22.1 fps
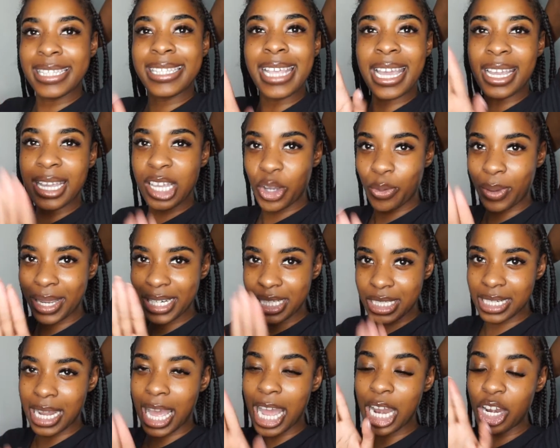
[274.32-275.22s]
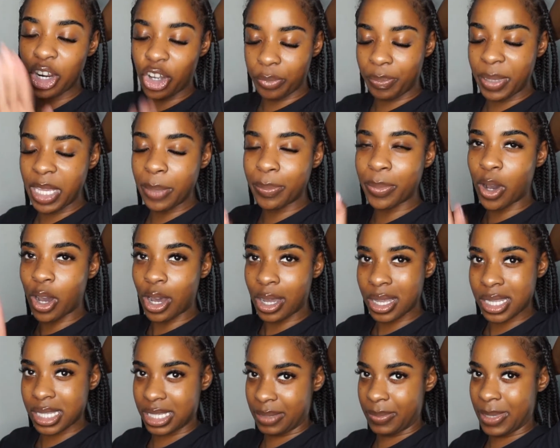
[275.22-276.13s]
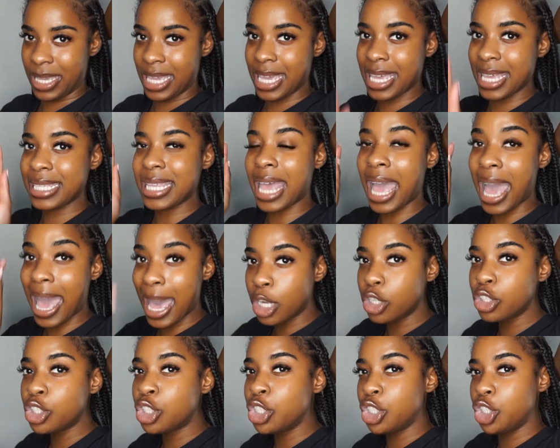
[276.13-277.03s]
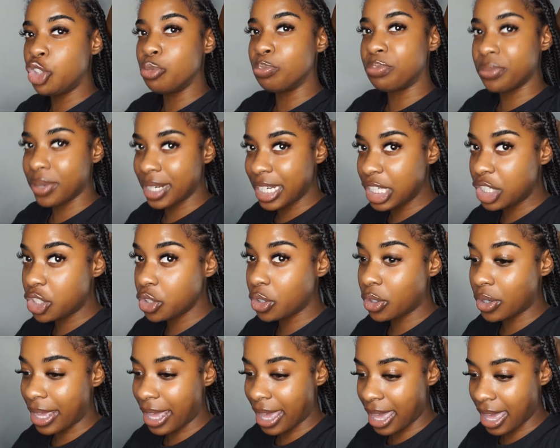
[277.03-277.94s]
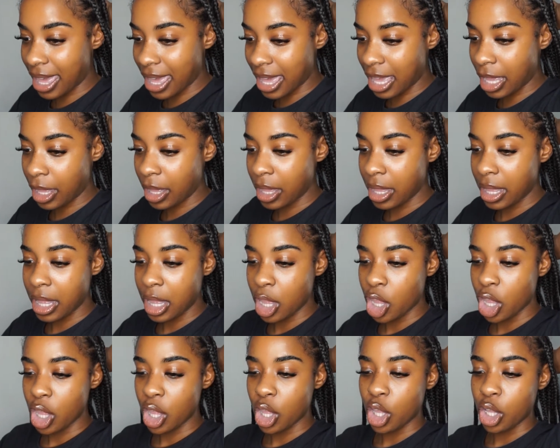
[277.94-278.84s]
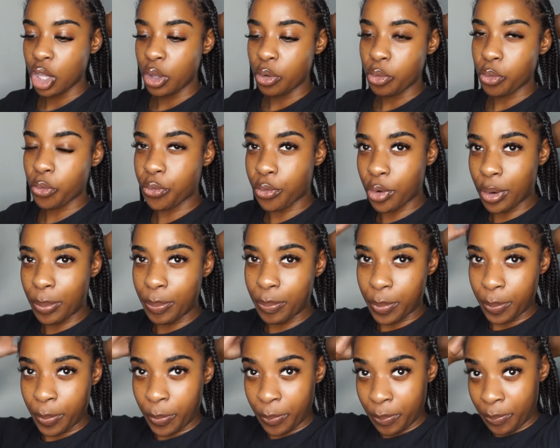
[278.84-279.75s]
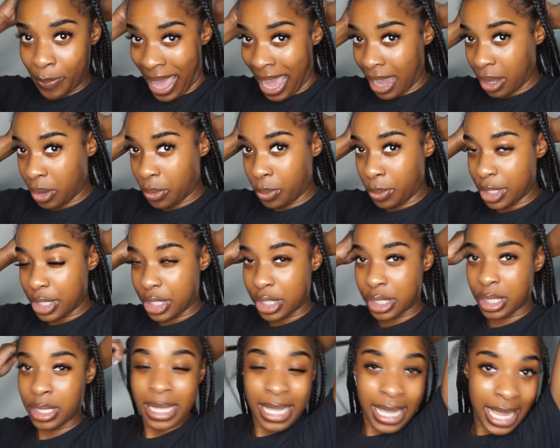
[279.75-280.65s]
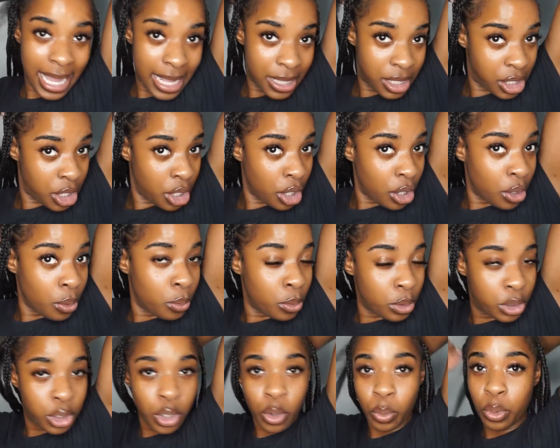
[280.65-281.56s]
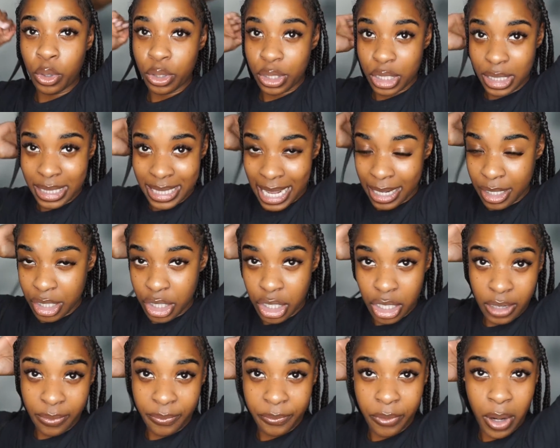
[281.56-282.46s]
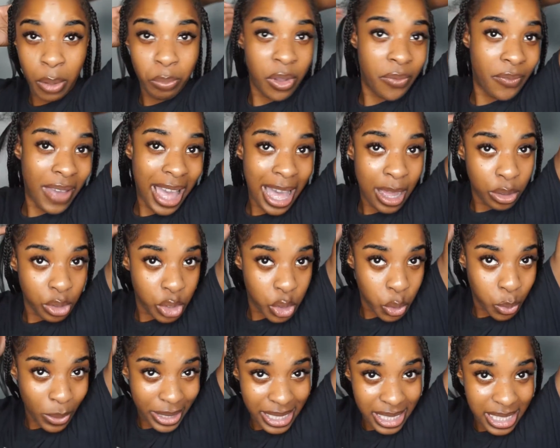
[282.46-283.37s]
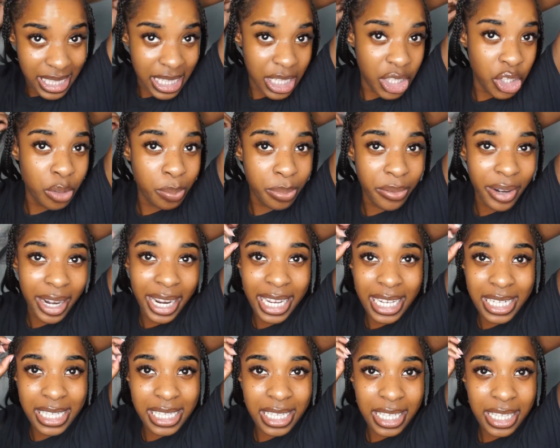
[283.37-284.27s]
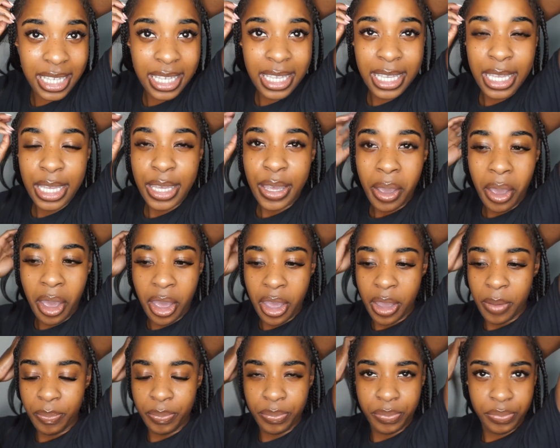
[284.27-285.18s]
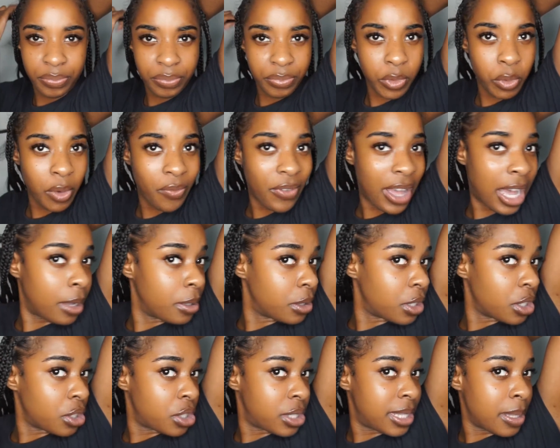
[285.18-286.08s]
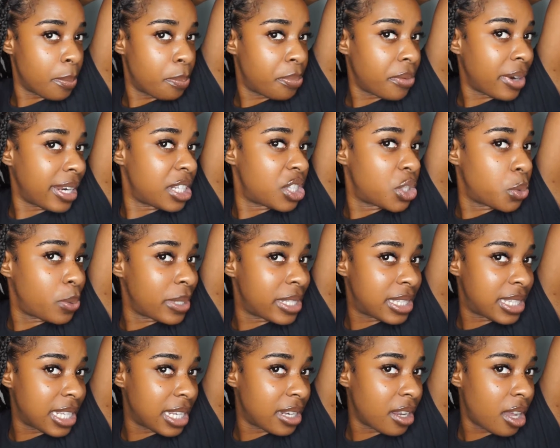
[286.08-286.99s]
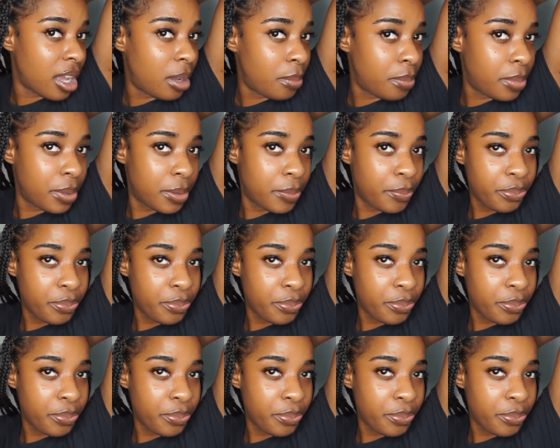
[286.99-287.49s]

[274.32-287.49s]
second question that a lot of people ask me is how do you braid your hair from backwards towards the front without twisting your braid, without the braid twisting up.